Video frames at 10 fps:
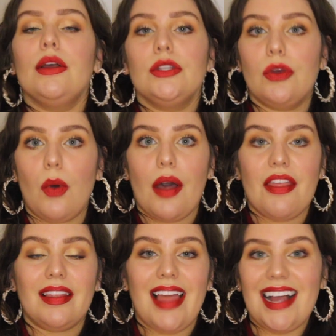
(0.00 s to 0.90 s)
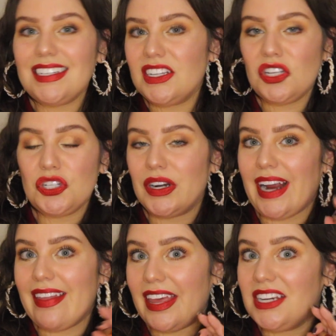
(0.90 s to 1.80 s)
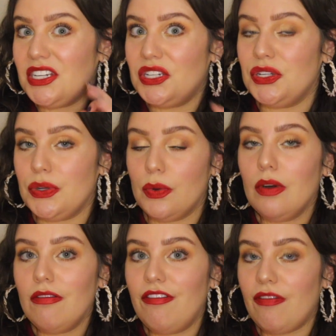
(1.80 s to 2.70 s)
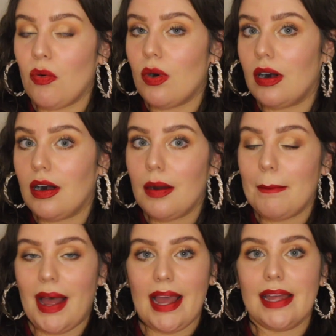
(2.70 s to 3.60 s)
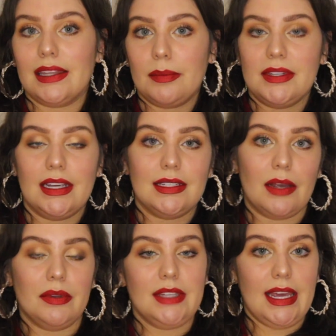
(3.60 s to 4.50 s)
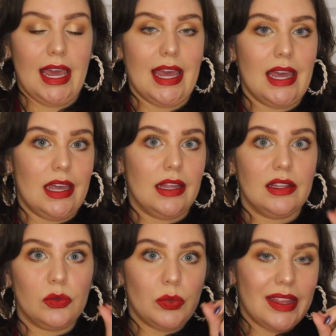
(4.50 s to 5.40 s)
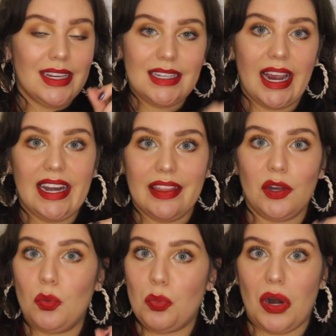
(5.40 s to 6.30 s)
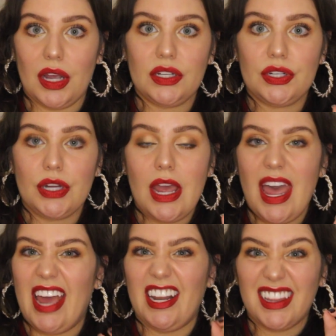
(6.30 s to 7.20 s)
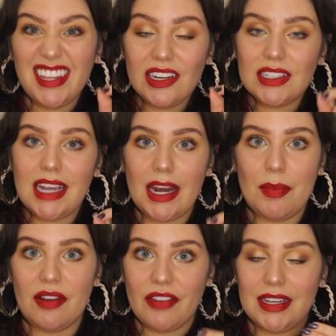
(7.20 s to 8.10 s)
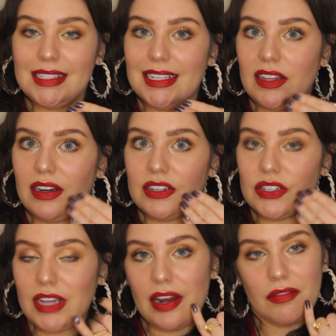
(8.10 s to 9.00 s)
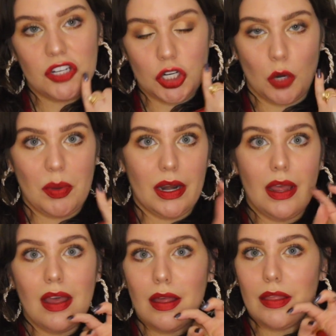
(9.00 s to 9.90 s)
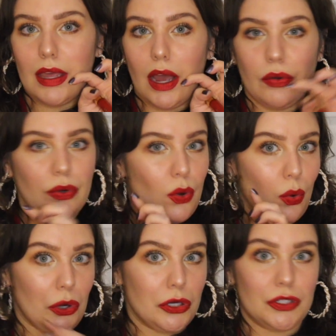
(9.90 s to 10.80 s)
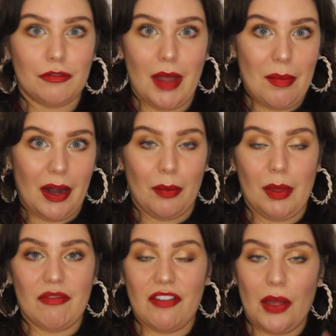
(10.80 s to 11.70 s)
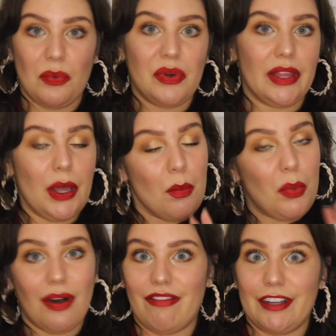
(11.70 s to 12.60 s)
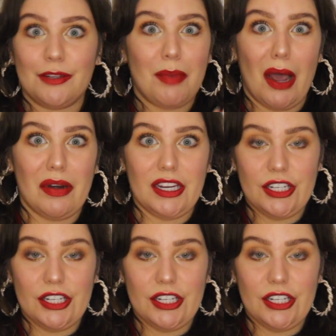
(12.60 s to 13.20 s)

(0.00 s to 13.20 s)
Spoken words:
So the last little trick I like to do for my lipstick is I will take a really tiny little brush and a little tiny bit of concealer and just kind of sharpen the outer corners of my bottom lip for that really perfect pouty